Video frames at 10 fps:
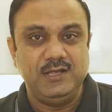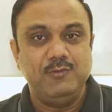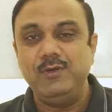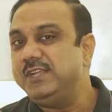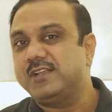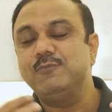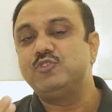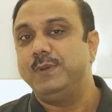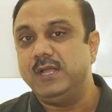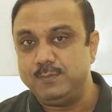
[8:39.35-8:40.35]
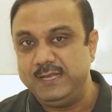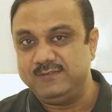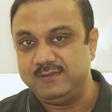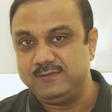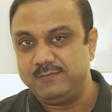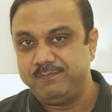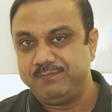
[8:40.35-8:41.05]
when it comes to bigger places.